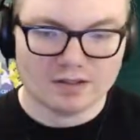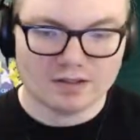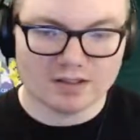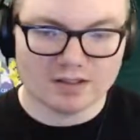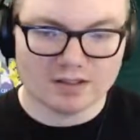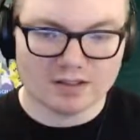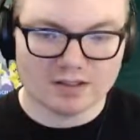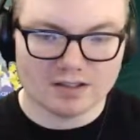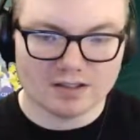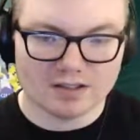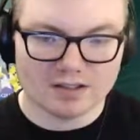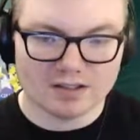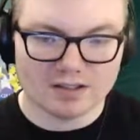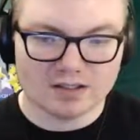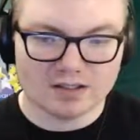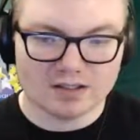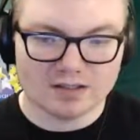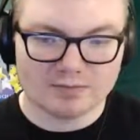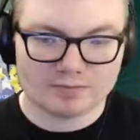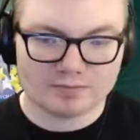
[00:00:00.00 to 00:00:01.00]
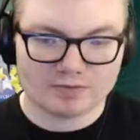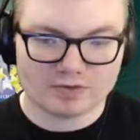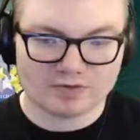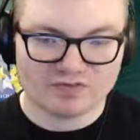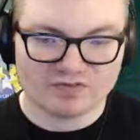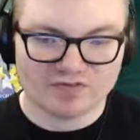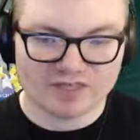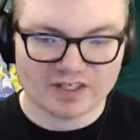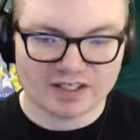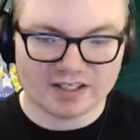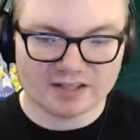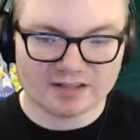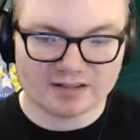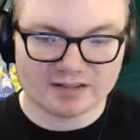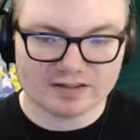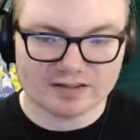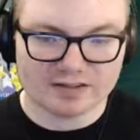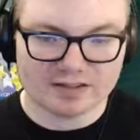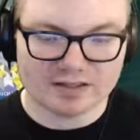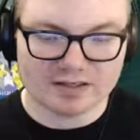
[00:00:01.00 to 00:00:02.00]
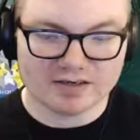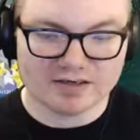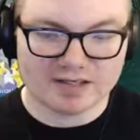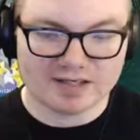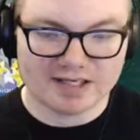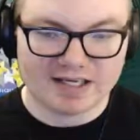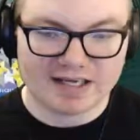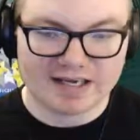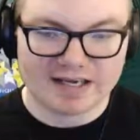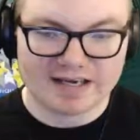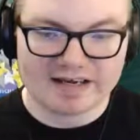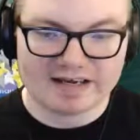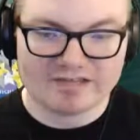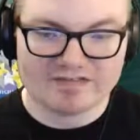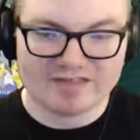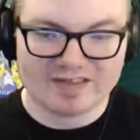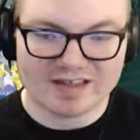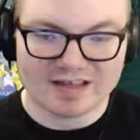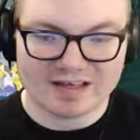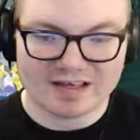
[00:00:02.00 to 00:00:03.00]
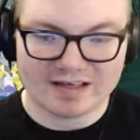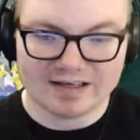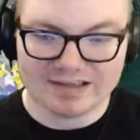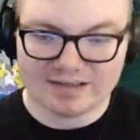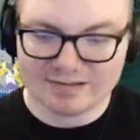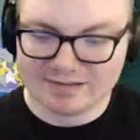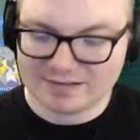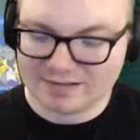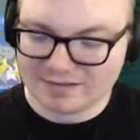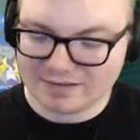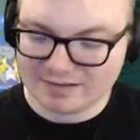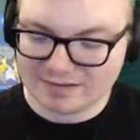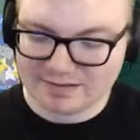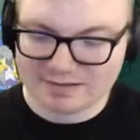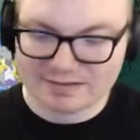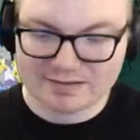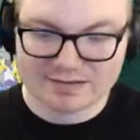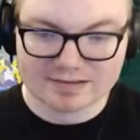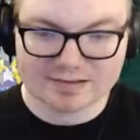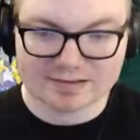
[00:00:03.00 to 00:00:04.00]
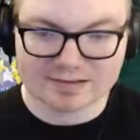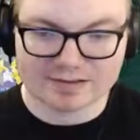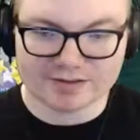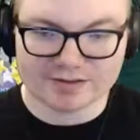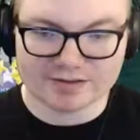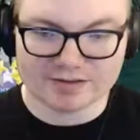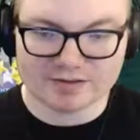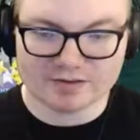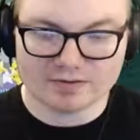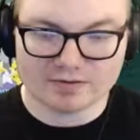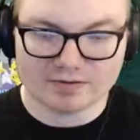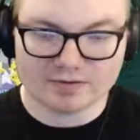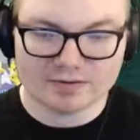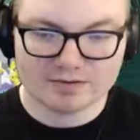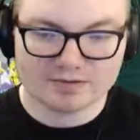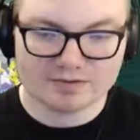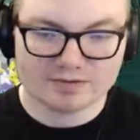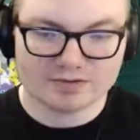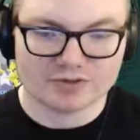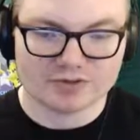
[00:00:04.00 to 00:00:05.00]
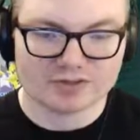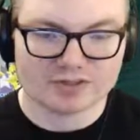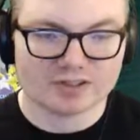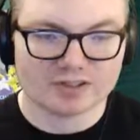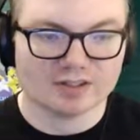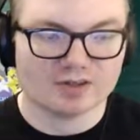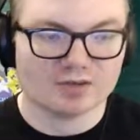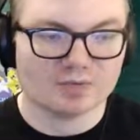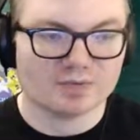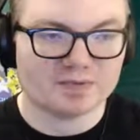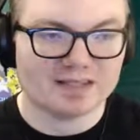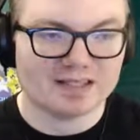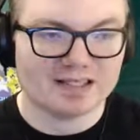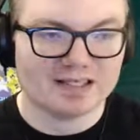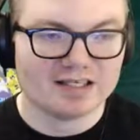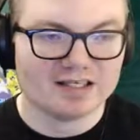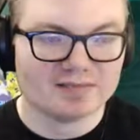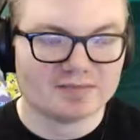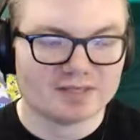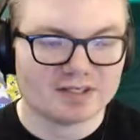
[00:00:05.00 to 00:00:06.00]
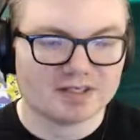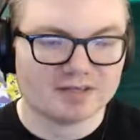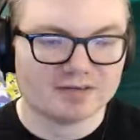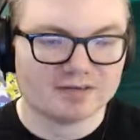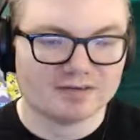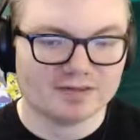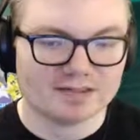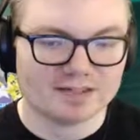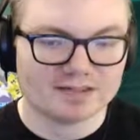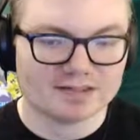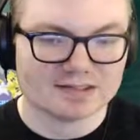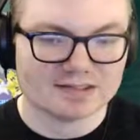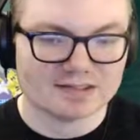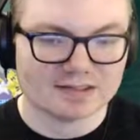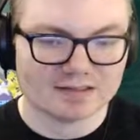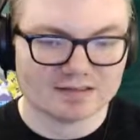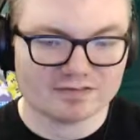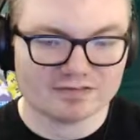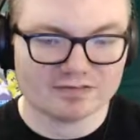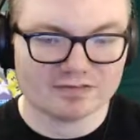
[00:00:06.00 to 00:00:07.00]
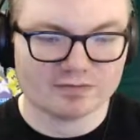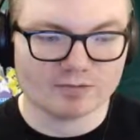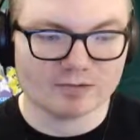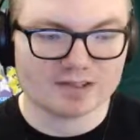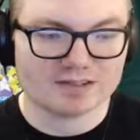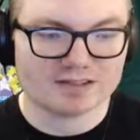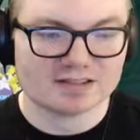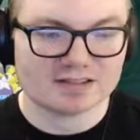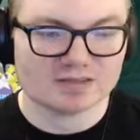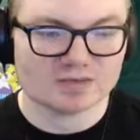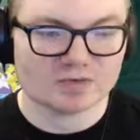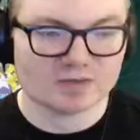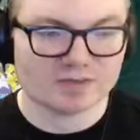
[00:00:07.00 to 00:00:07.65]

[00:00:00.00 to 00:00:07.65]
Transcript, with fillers: Uh, profiler, I already have that. So we're just going to open the email instead of wasting